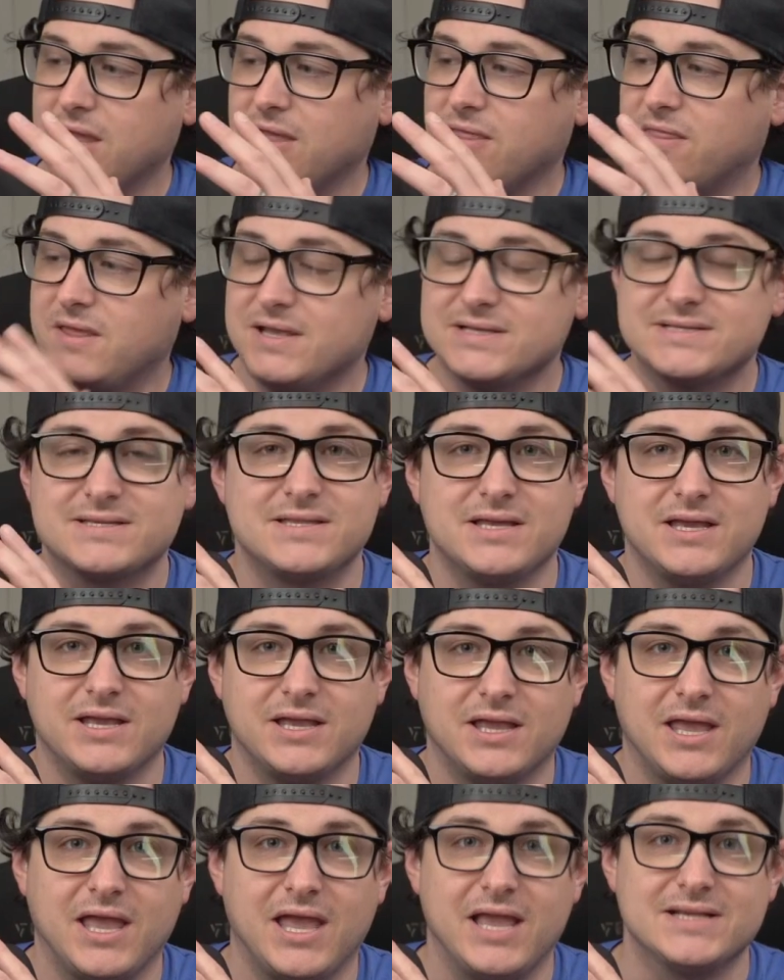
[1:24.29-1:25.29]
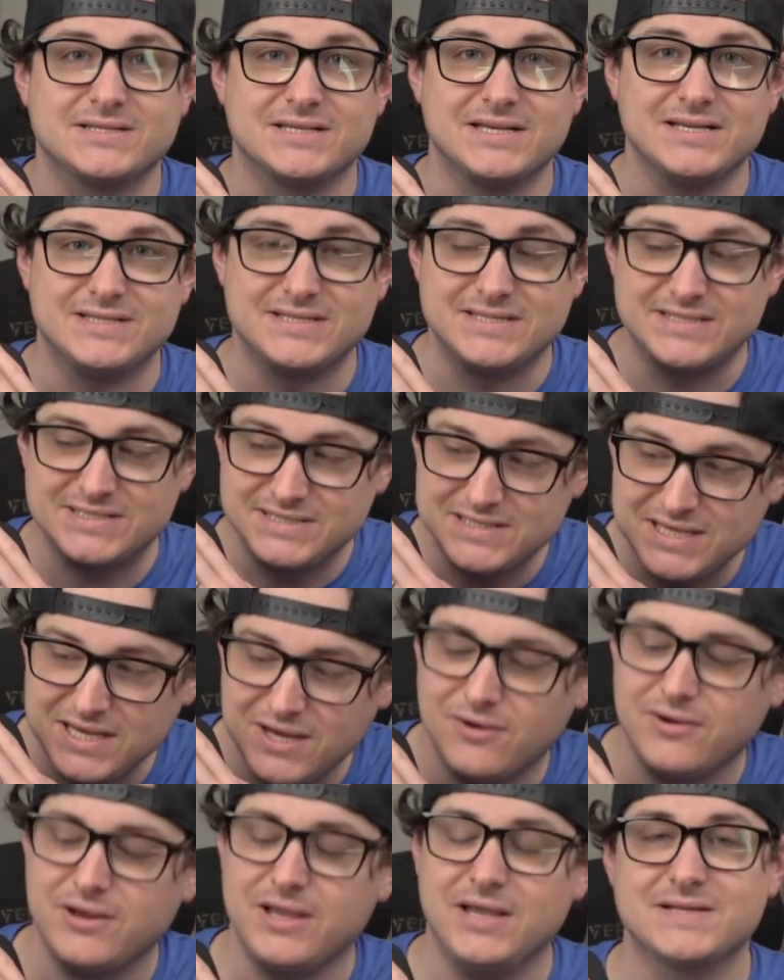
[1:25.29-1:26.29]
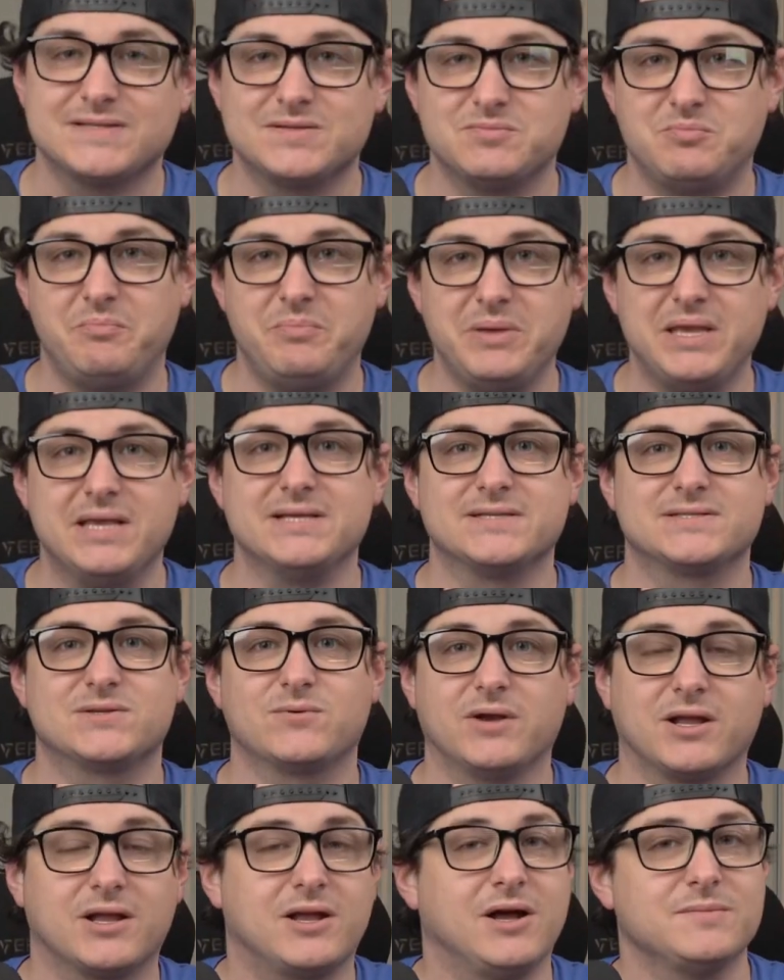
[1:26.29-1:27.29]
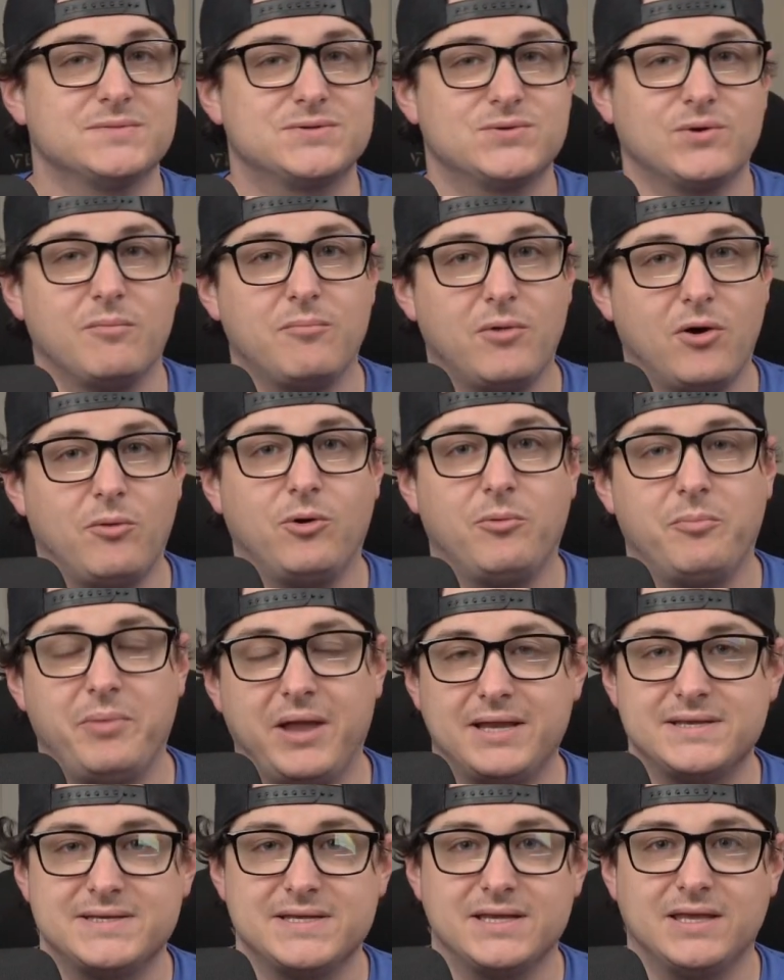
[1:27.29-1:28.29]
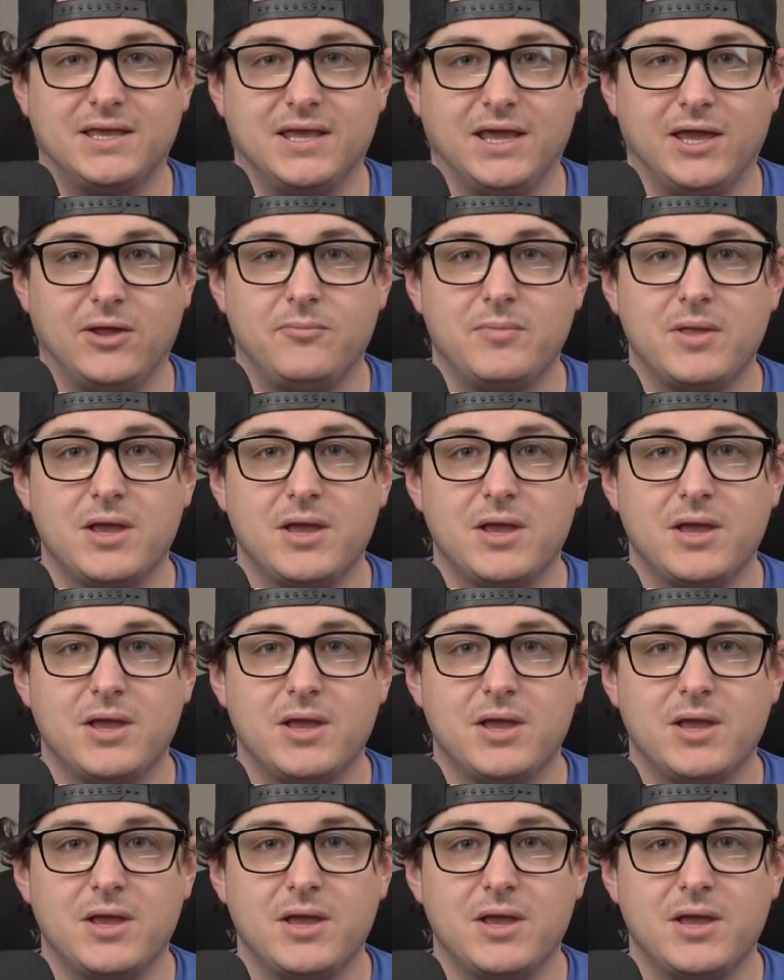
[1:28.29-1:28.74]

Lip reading: this thing is a serious beast when it comes to a mobile painting kit.